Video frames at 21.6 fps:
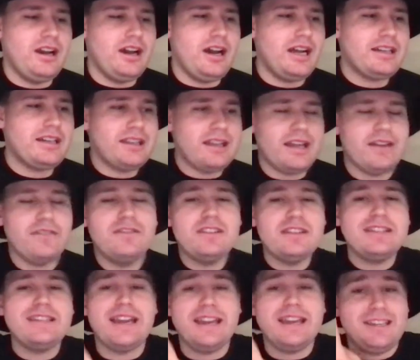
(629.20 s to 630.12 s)
I'd love
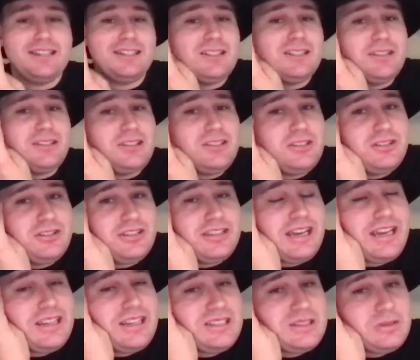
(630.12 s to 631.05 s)
to take it to the
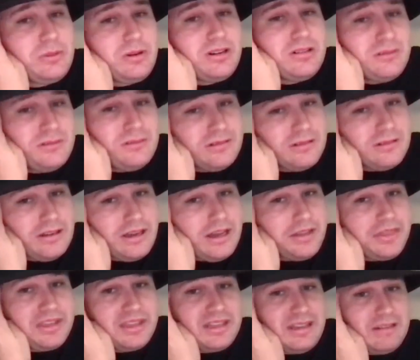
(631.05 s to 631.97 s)
UK as well.
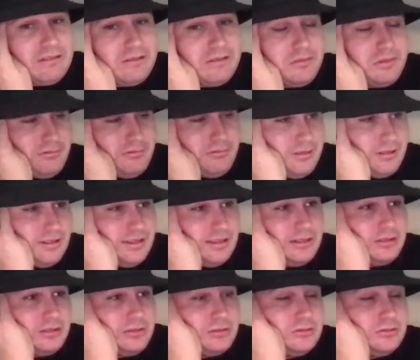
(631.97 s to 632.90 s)
I think that would be really
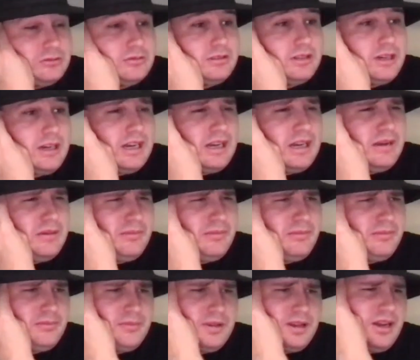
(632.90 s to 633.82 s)
cool.
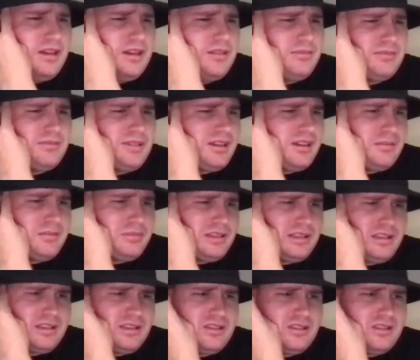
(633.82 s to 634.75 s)
I'm a
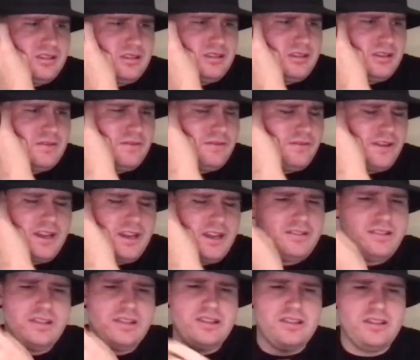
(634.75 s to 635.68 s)
big fan
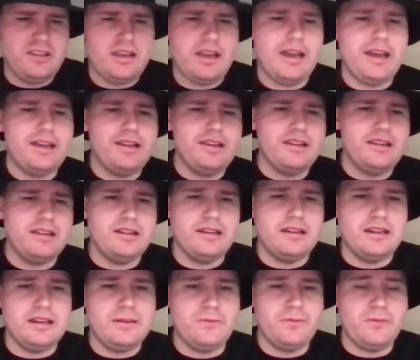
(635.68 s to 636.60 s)
of the UK.
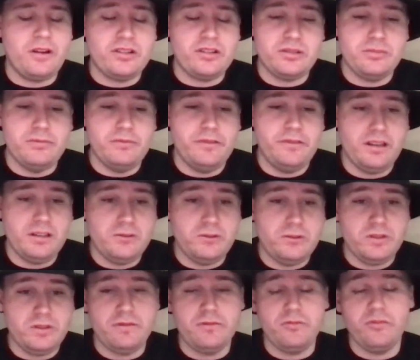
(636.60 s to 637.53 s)
I've got some
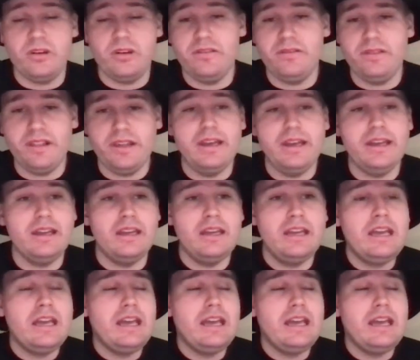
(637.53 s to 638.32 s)
followers from over there.